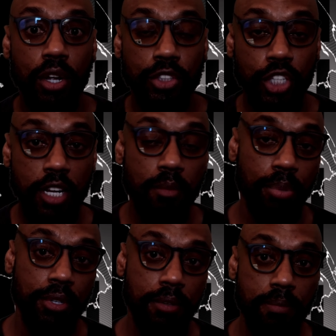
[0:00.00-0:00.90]

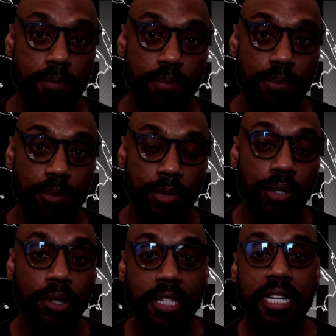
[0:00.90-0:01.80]
champion,
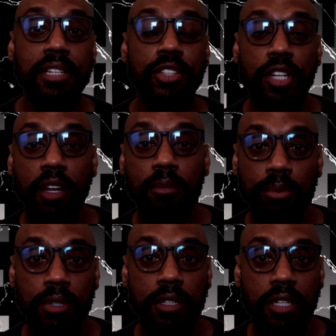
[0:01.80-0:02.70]
their league
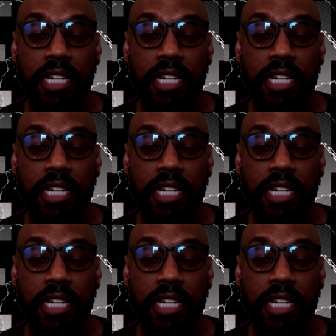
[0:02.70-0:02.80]
champion,